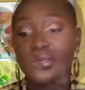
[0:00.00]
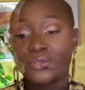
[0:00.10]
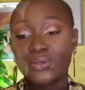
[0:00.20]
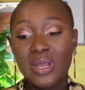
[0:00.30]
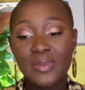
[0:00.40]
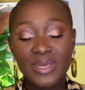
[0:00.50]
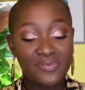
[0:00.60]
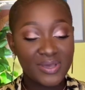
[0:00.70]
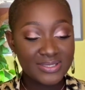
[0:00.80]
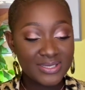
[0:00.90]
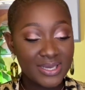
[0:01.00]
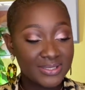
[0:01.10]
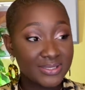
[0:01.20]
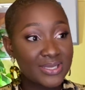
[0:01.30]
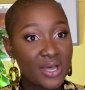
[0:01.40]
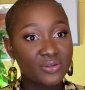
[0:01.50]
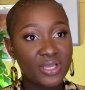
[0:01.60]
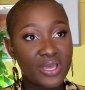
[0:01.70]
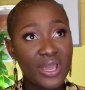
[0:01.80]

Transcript: So let me first get this out there.